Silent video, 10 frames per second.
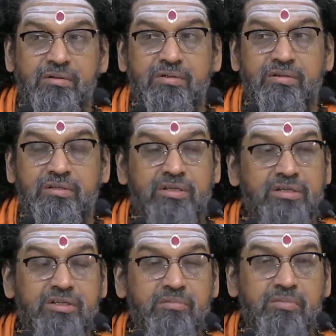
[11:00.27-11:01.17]

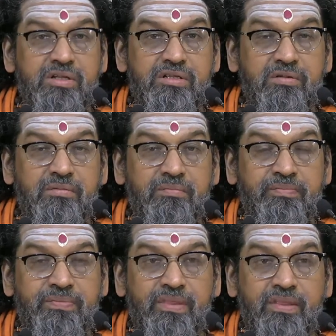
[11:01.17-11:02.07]
Shishya means
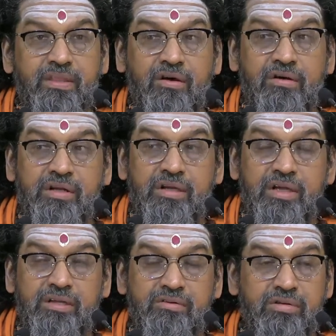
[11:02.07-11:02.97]
now he
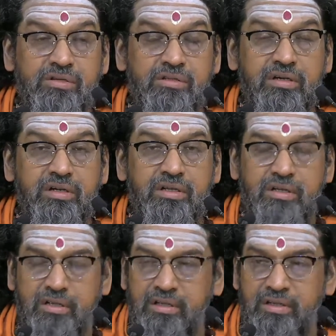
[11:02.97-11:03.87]
has to study,
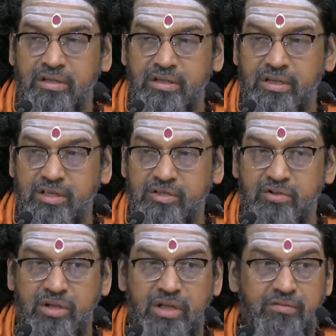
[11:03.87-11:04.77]
he has to
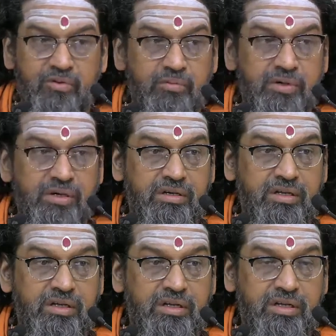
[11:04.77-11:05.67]
have
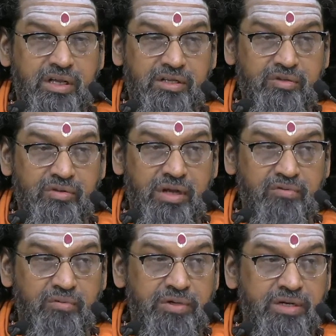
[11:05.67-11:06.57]
humility, he has to have
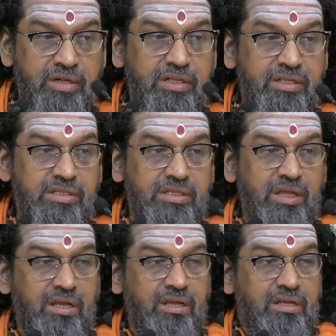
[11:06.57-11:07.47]
obedience,
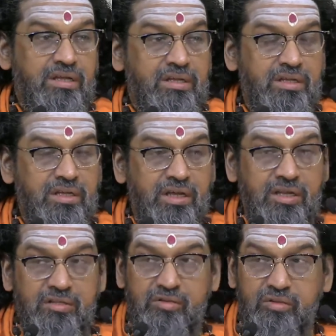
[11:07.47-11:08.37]
he
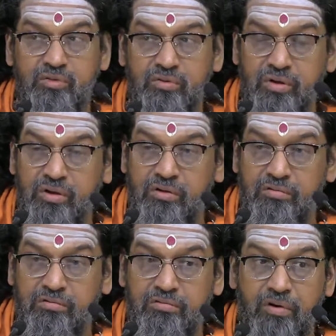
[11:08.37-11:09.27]
has to
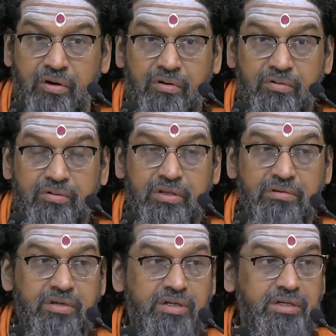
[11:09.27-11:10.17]
follow the
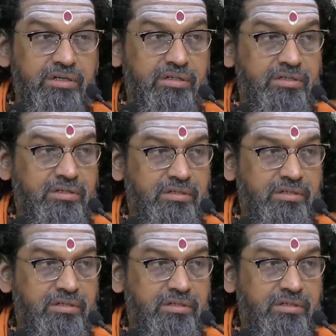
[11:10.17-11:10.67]
words,